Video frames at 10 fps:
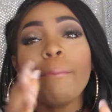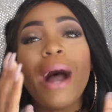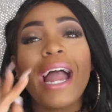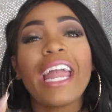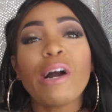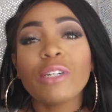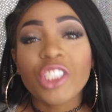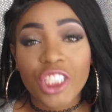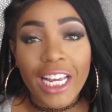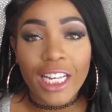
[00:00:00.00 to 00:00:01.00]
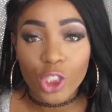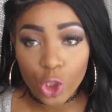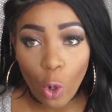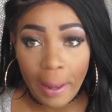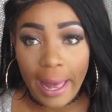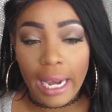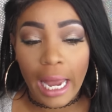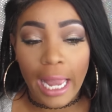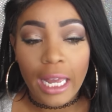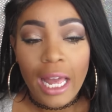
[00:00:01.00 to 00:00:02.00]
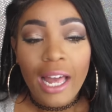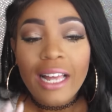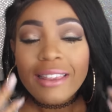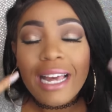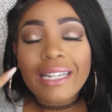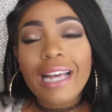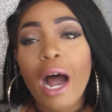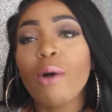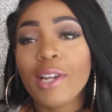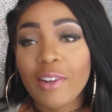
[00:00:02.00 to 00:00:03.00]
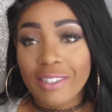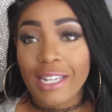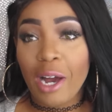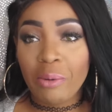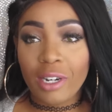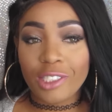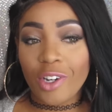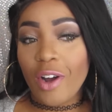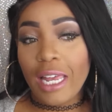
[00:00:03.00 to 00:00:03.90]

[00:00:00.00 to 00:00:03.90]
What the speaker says: My hand was shaking so bad. Like, that's how nervous I was, y'all.